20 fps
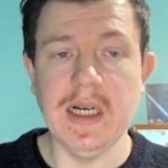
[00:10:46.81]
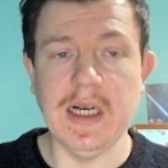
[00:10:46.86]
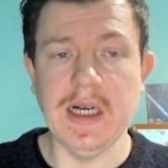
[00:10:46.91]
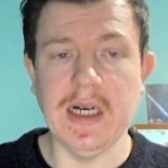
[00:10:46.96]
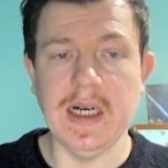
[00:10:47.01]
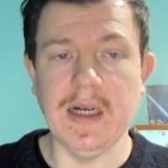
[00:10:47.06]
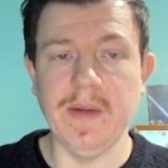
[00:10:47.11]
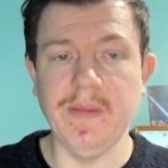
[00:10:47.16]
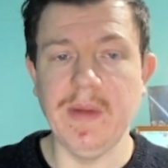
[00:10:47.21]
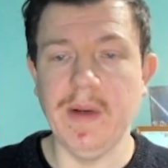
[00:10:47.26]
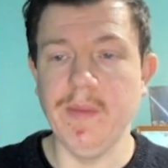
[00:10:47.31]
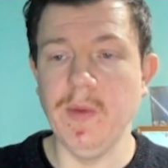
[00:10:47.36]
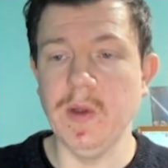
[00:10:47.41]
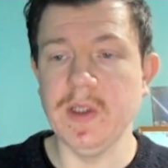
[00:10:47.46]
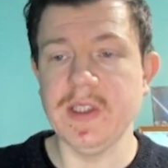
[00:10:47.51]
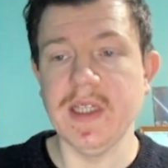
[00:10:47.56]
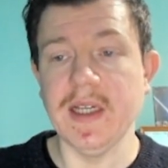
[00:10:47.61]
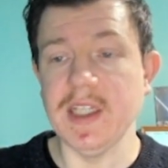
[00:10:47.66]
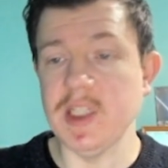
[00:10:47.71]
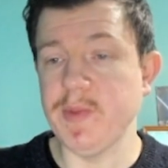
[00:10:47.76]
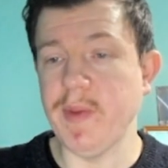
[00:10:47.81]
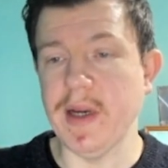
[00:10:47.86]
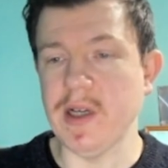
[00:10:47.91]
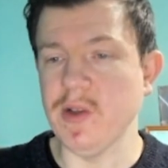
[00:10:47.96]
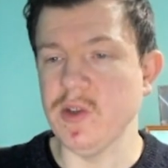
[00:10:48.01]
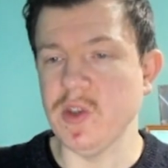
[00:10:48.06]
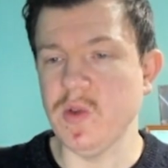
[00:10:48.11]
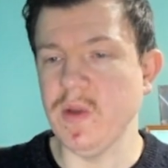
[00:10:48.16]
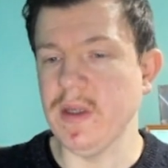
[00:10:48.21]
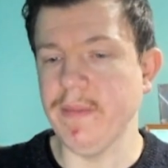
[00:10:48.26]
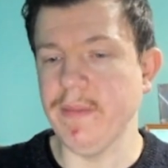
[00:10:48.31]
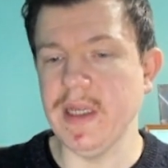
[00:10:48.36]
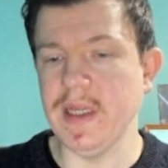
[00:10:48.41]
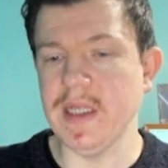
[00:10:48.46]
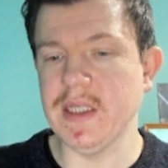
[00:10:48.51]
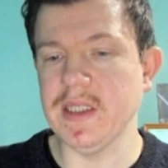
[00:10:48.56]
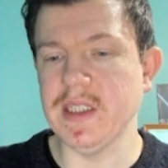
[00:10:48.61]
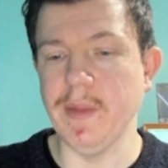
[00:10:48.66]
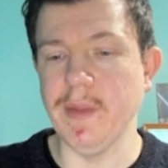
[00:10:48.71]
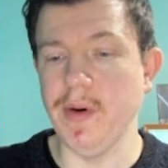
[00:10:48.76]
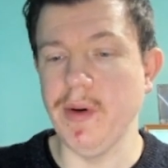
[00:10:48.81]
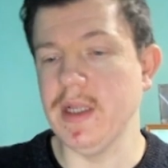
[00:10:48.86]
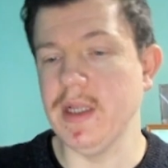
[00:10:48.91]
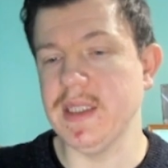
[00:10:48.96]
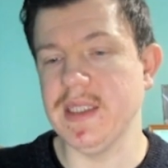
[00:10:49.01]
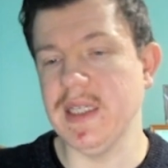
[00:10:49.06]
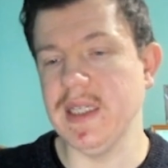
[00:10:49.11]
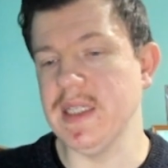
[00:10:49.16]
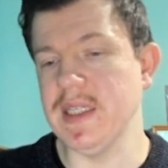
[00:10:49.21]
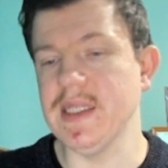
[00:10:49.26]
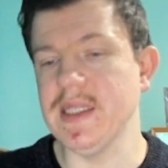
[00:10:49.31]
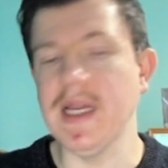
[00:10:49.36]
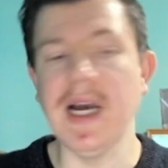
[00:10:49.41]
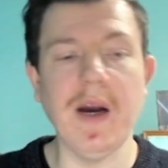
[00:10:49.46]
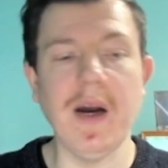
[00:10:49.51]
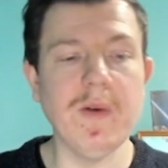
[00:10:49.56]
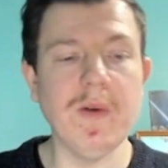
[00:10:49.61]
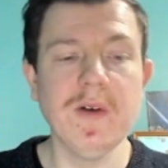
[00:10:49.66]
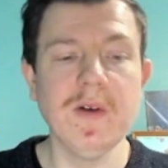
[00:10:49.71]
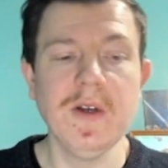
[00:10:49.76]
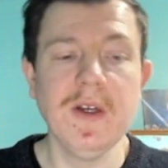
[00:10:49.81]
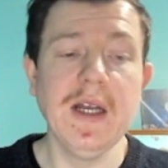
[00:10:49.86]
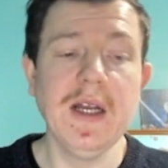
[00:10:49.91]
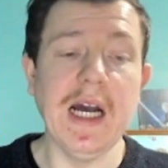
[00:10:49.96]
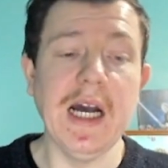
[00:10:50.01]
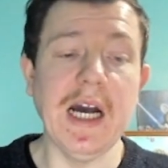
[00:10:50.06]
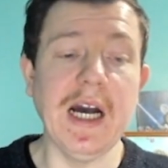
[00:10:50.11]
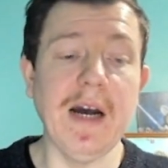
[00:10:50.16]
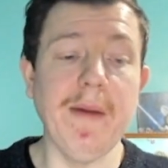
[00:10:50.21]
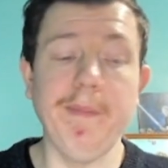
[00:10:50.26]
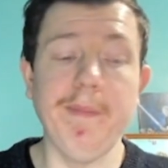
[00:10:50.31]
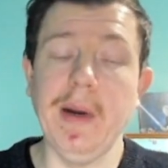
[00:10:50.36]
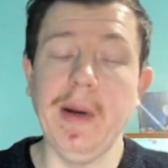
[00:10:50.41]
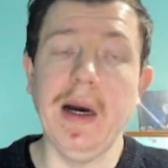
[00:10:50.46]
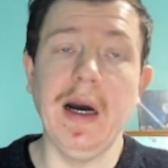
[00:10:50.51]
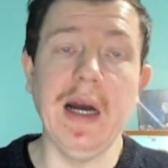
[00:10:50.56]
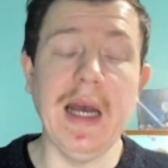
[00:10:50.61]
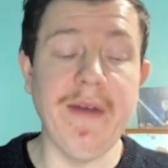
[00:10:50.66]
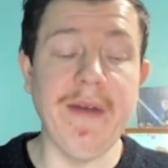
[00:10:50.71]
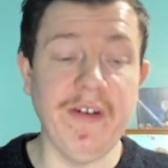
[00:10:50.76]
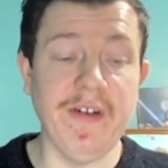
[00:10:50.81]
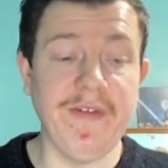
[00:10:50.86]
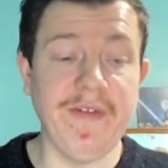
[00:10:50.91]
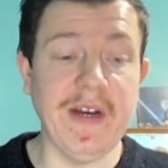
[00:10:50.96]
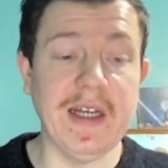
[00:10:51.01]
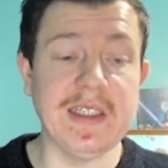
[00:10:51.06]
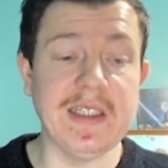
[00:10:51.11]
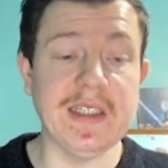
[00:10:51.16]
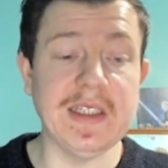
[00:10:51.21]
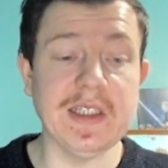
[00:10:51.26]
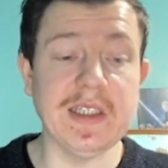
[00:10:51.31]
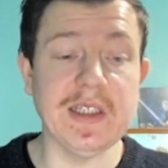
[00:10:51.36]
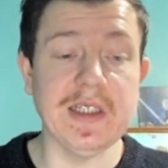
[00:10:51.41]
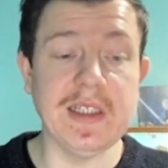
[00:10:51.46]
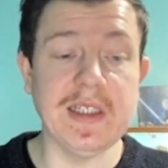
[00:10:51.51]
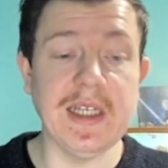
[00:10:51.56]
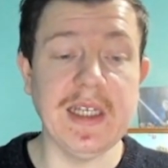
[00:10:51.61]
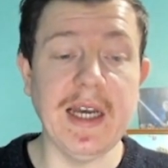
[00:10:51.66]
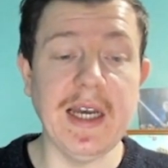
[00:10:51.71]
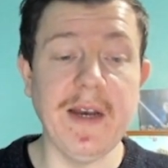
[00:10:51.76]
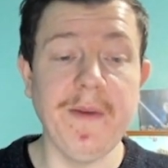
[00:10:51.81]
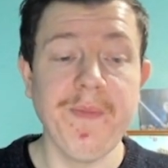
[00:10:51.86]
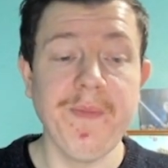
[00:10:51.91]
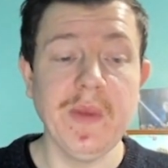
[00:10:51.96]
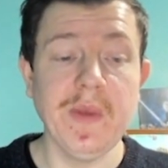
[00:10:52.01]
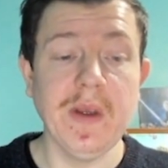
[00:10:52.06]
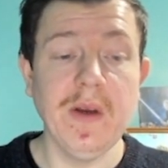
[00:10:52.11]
I'm not saying spec on Swing Big because the price set is now. But Everfest is a good set.